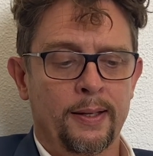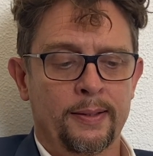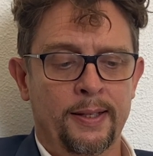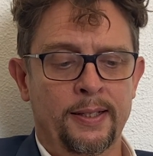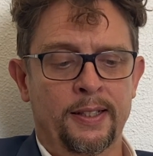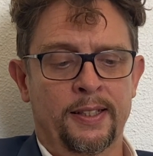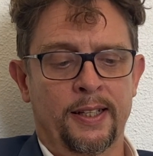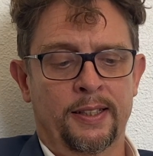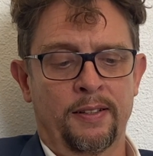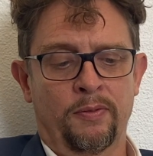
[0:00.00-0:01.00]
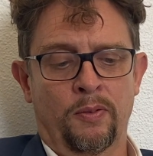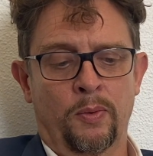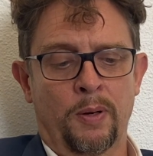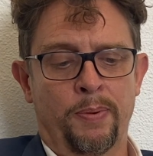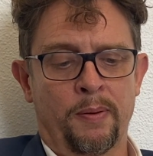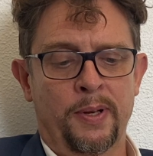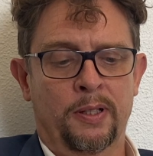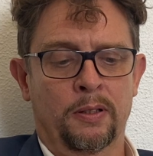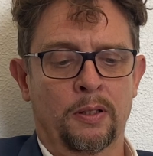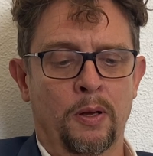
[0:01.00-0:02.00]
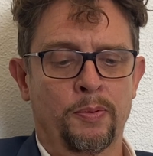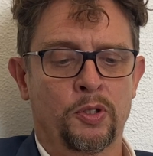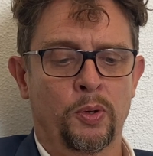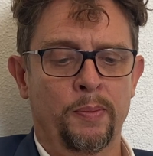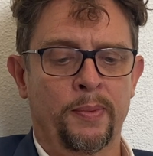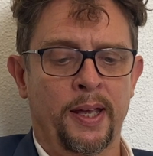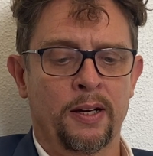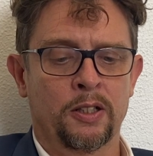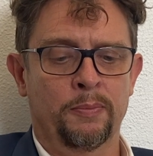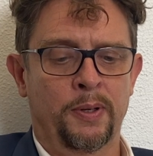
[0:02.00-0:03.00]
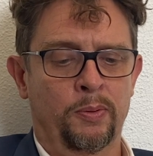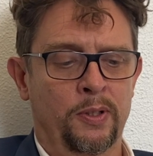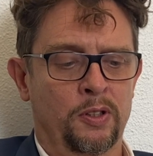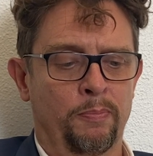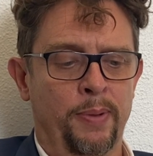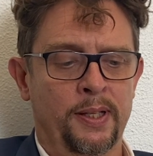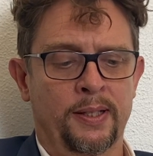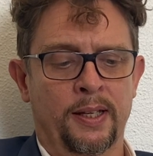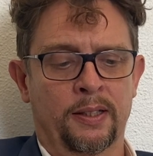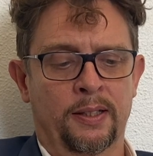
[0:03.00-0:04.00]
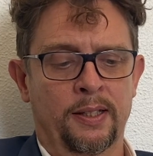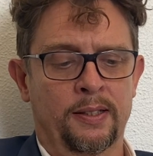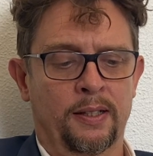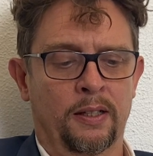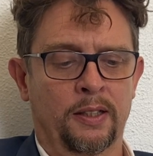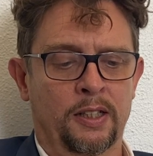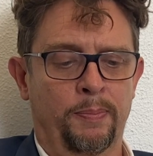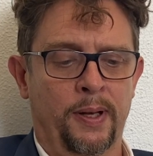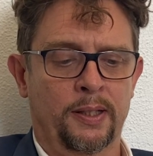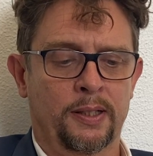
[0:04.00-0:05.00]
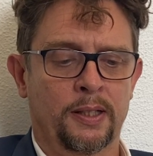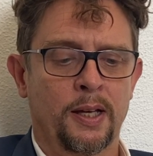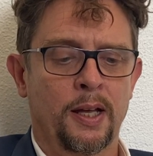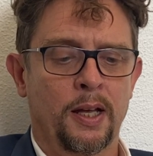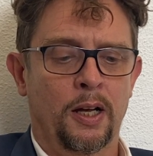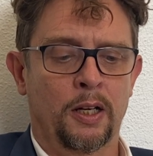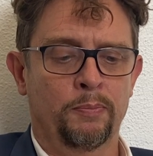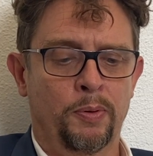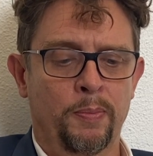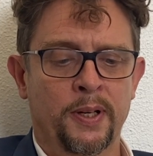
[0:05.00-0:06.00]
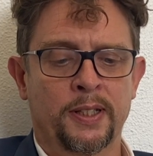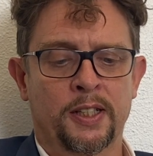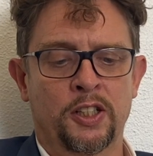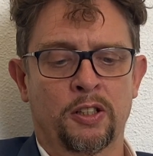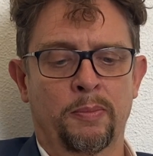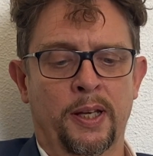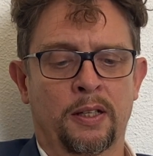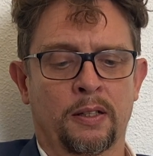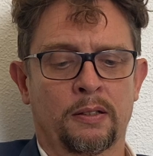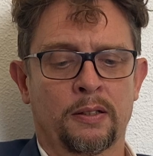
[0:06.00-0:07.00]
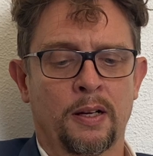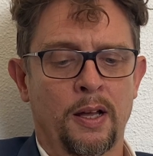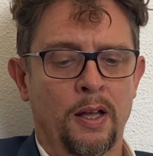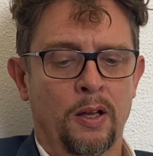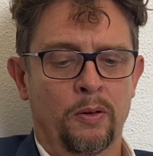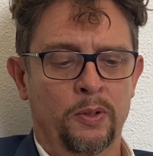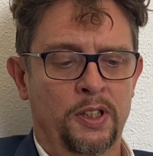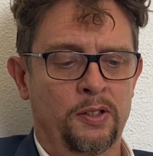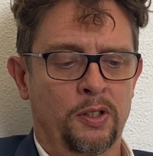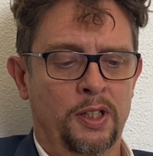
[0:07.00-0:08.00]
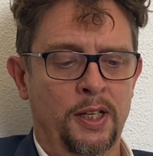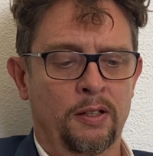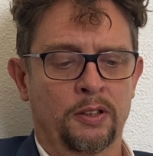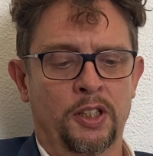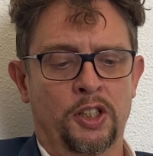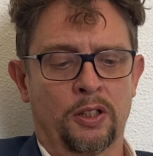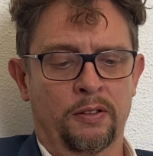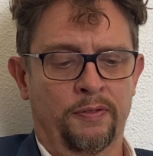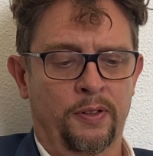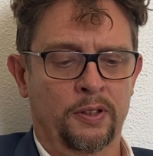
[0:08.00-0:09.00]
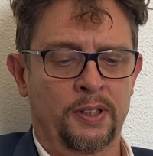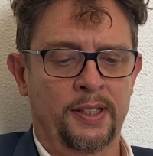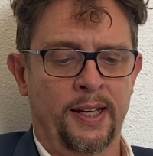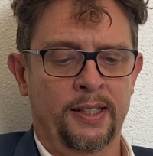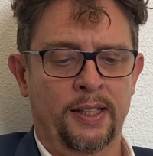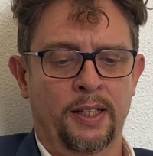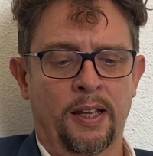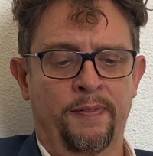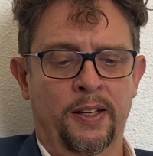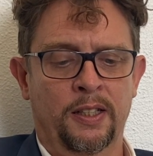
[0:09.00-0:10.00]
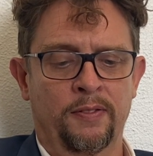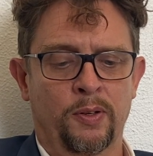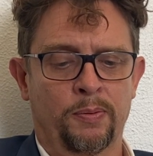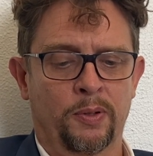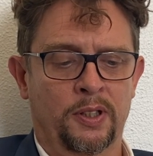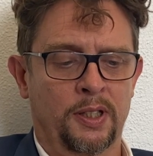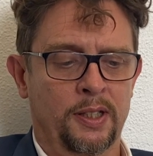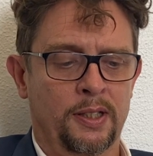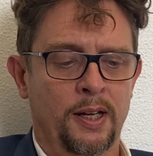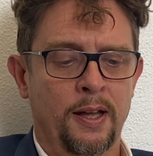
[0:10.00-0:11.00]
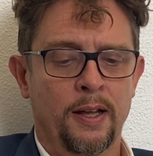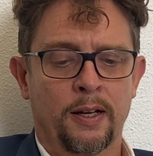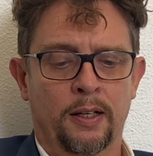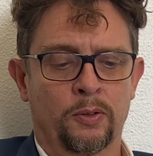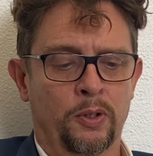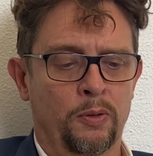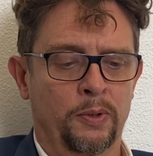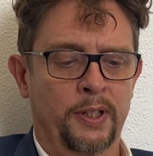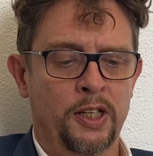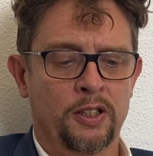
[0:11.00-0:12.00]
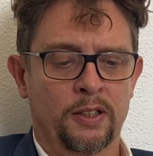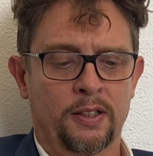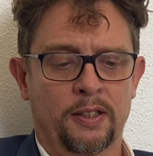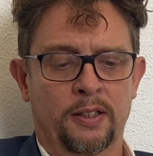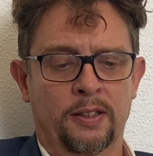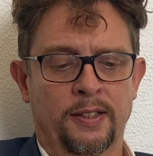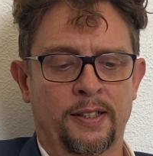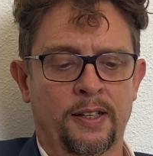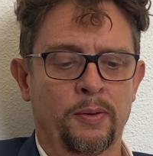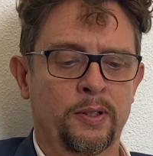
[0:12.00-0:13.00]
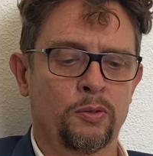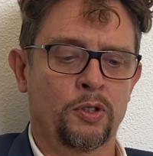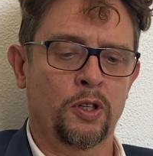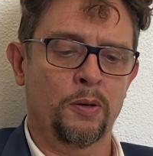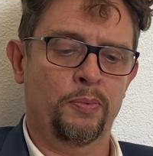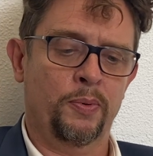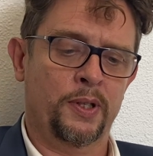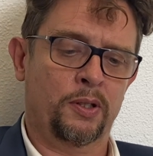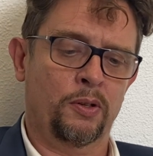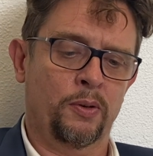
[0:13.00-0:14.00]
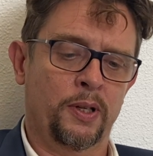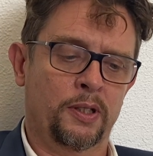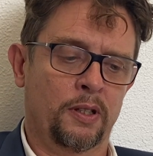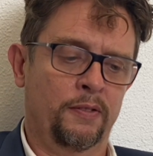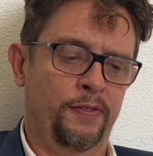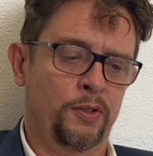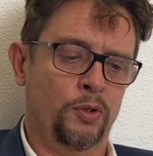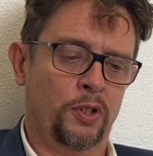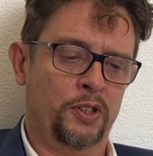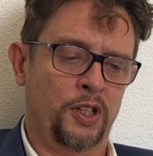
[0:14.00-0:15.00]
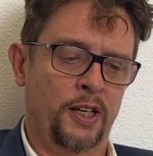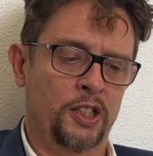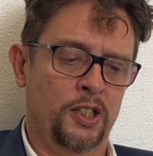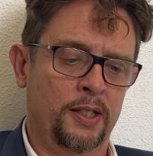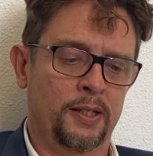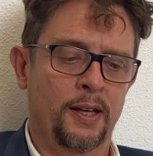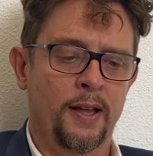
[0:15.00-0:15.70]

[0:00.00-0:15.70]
This initiative will permit an upstream dialogue between the best scientists and experts and public decision makers, which is a key condition for designing effective responses and recommendations necessary to cope with current and future challenges